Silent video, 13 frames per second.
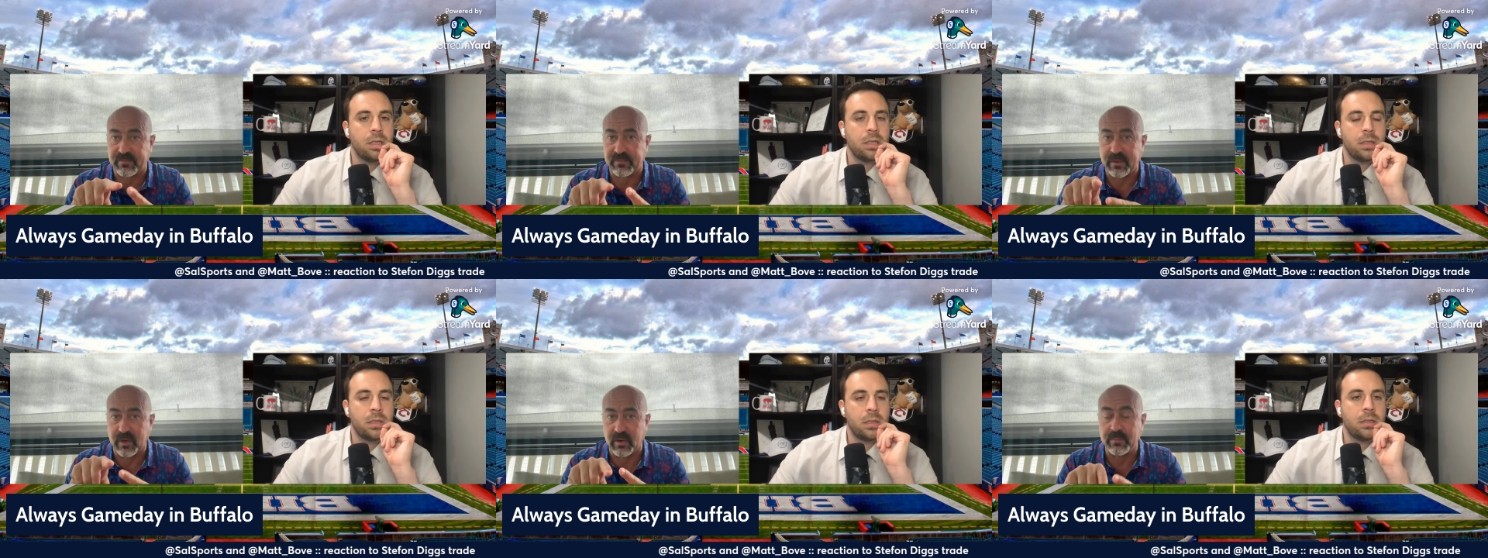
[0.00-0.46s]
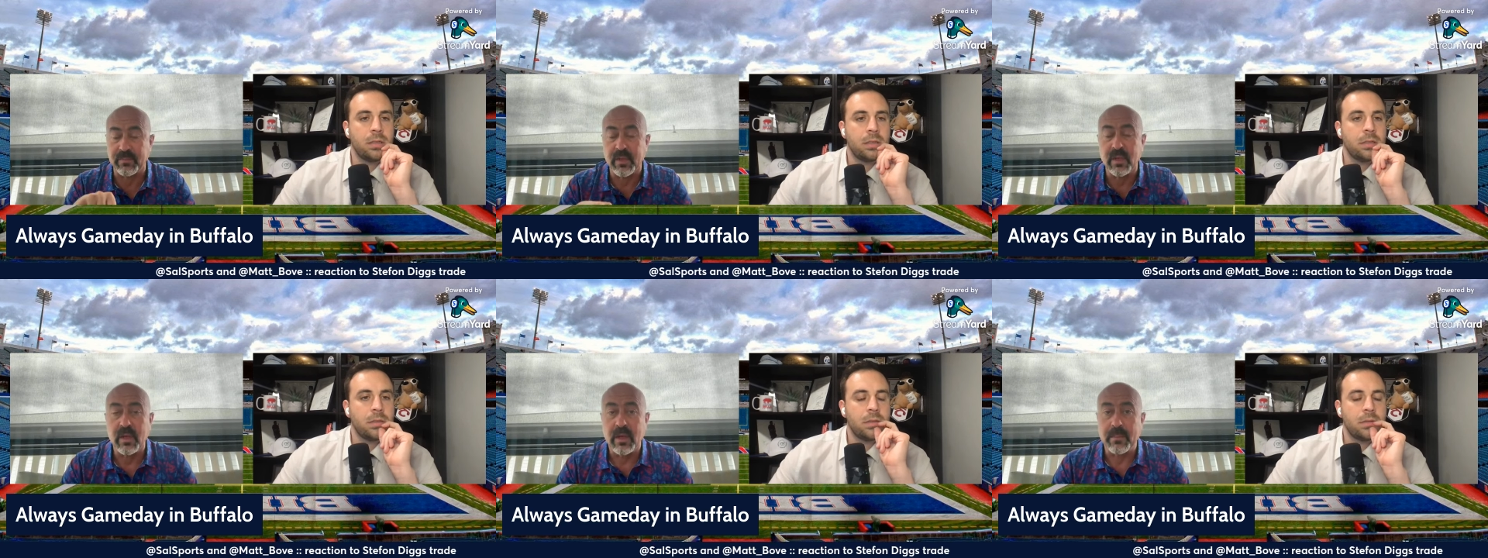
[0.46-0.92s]
Speaker 1: you know,
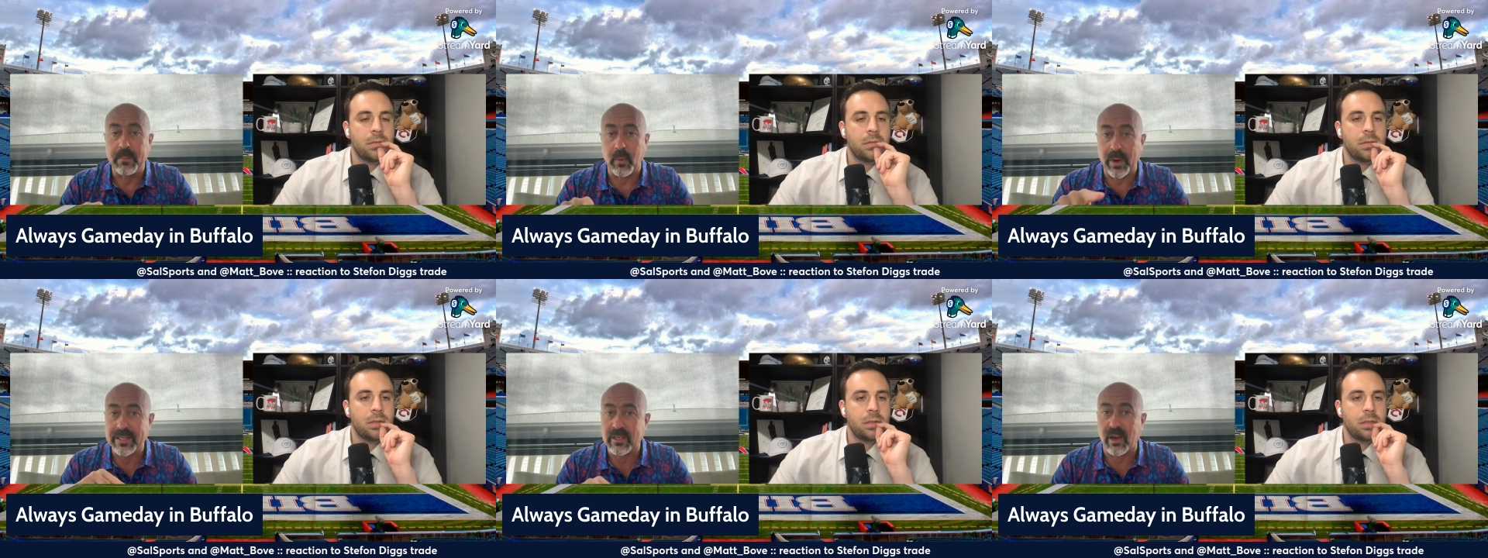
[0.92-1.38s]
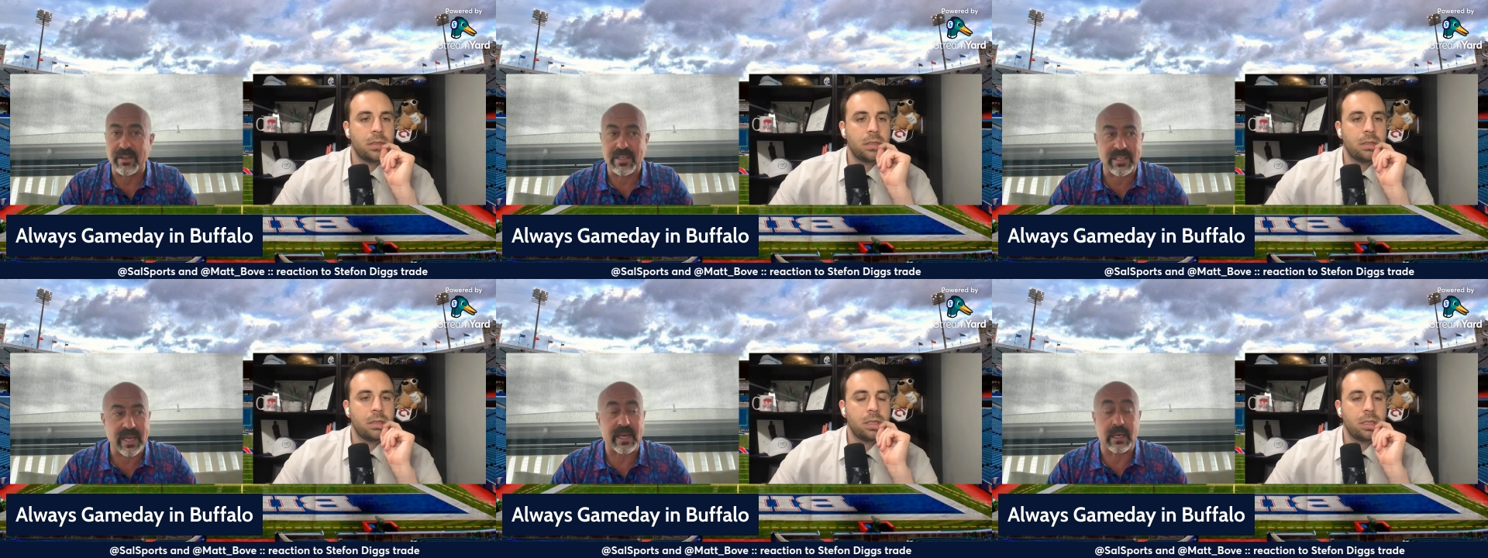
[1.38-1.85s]
but when I saw the
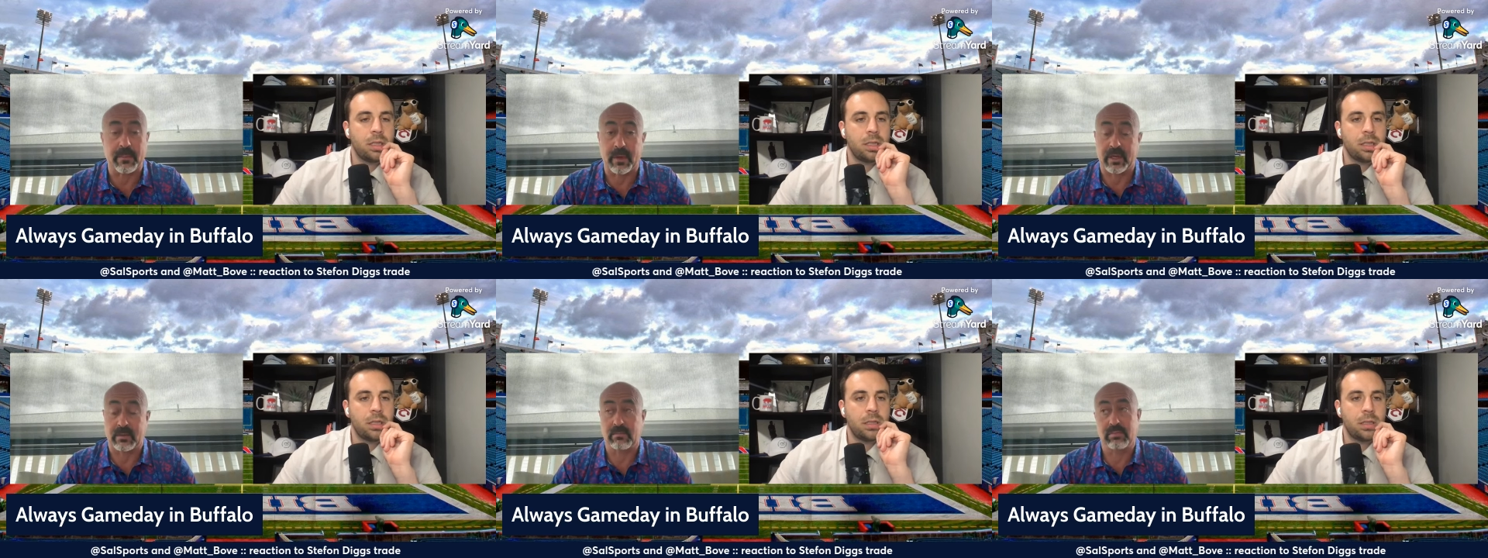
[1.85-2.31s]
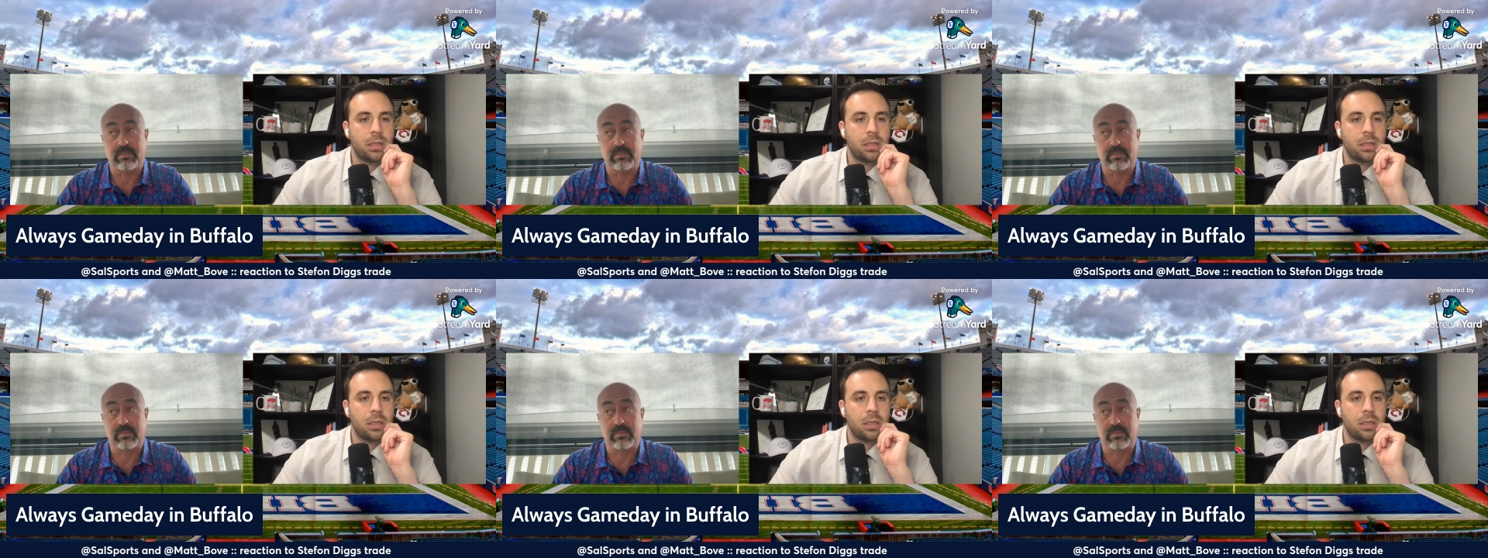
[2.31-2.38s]
second, I'm like,